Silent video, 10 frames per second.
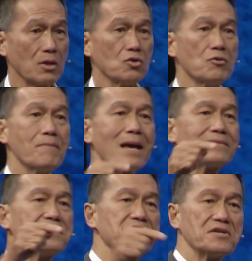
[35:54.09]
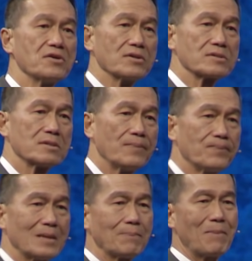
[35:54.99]
You make decisions
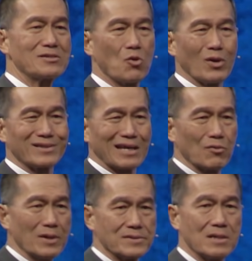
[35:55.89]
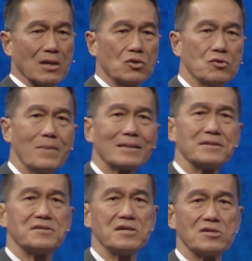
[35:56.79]
not based on what God wants. You make
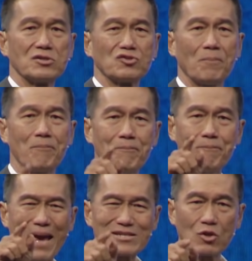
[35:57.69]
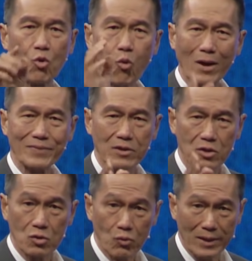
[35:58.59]
decisions on, based on what
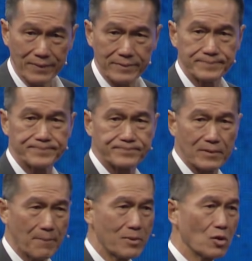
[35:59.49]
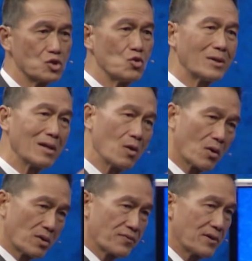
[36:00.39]
you want, because you are the
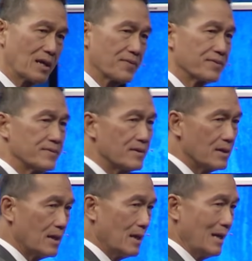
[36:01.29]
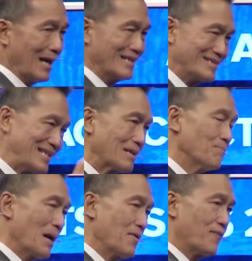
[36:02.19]
Lord of your life. And
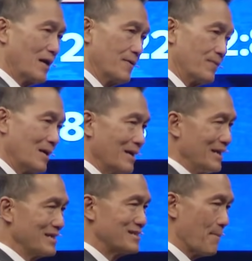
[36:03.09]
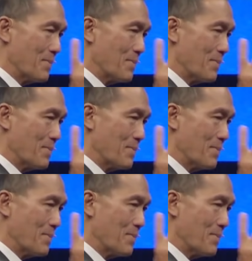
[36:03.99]
that, my friend, is the